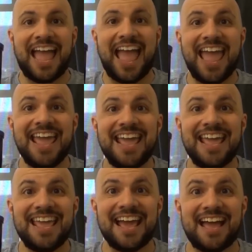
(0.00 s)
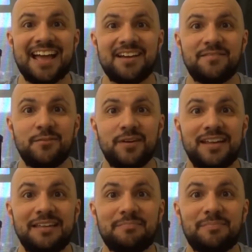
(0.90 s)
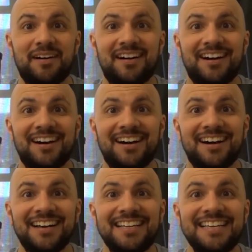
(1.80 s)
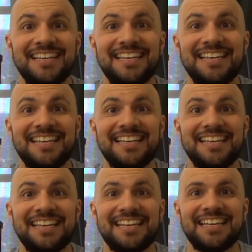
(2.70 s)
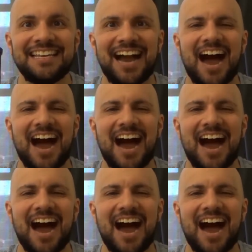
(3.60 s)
Hey everybody!